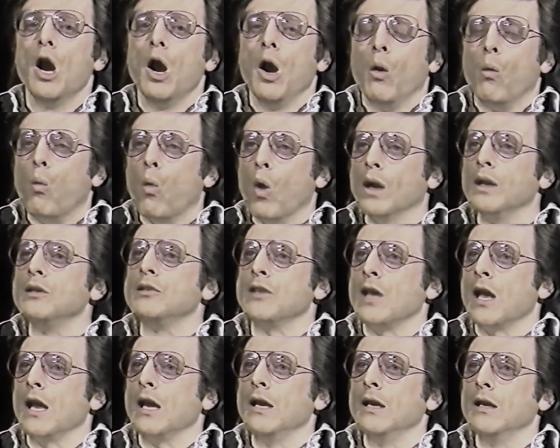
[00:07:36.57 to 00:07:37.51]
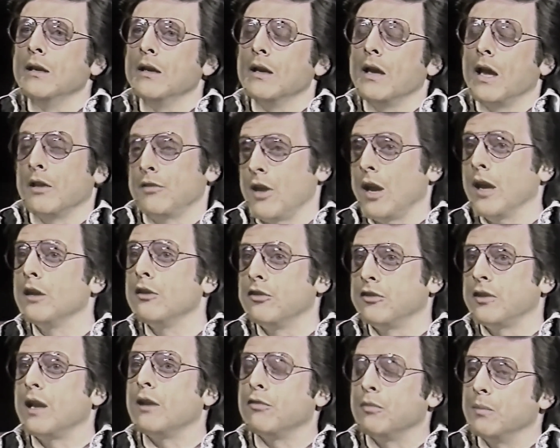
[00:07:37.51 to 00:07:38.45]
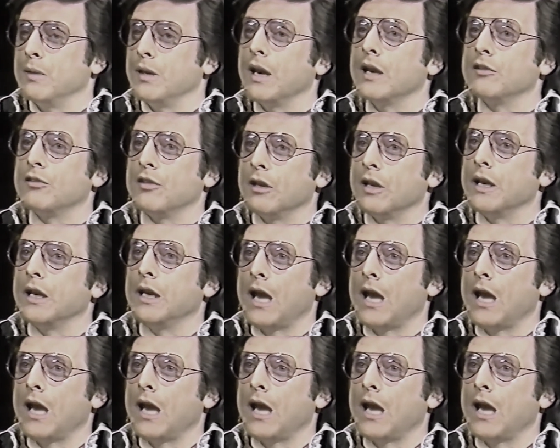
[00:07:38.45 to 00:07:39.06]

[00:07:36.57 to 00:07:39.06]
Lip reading: One day, as I understand it from an ex-LA